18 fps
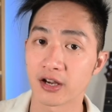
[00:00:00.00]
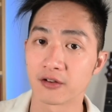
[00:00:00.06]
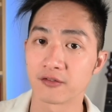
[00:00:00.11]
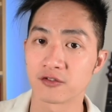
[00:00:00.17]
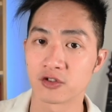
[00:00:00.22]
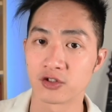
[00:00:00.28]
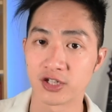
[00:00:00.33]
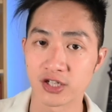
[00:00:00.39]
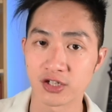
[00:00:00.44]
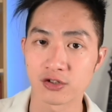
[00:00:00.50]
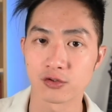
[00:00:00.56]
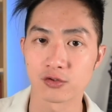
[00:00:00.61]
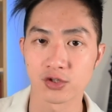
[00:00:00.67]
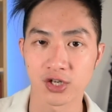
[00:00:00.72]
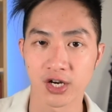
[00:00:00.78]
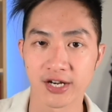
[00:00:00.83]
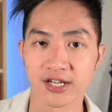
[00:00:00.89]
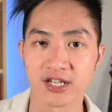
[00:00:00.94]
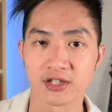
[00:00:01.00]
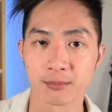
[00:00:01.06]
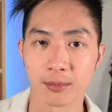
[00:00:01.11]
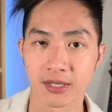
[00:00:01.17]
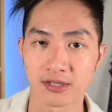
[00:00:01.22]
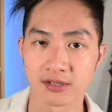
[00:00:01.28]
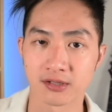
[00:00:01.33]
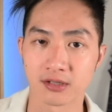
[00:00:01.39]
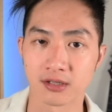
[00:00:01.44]
of traditional Chinese
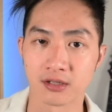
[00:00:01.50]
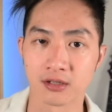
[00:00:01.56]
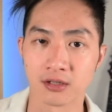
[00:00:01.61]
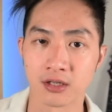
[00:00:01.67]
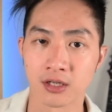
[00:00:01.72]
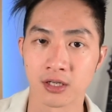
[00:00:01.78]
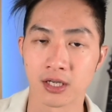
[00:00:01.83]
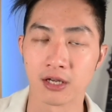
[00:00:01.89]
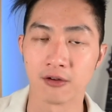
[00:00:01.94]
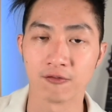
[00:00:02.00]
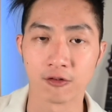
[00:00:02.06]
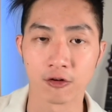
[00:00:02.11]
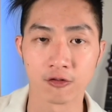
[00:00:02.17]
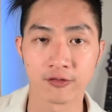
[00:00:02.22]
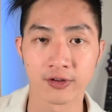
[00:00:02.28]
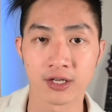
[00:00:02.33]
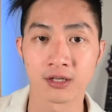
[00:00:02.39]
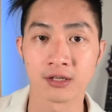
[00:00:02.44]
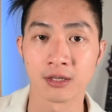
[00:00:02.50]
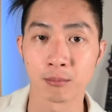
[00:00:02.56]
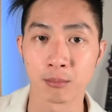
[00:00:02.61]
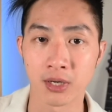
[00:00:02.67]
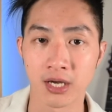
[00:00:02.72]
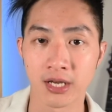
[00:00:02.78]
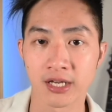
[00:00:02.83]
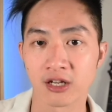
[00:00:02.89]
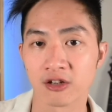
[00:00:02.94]
medicine involving the
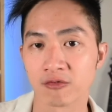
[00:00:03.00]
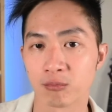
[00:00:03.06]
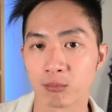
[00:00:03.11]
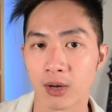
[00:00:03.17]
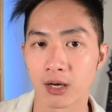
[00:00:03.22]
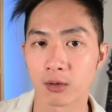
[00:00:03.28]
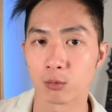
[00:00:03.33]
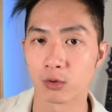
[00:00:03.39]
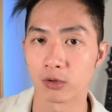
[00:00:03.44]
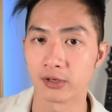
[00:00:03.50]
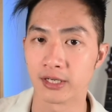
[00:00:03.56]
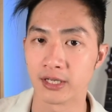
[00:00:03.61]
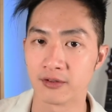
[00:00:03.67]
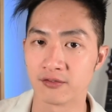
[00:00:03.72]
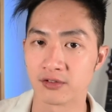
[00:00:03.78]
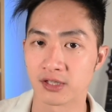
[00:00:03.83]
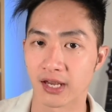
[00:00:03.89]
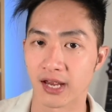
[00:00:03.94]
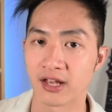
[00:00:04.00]
burning of mugwort leaves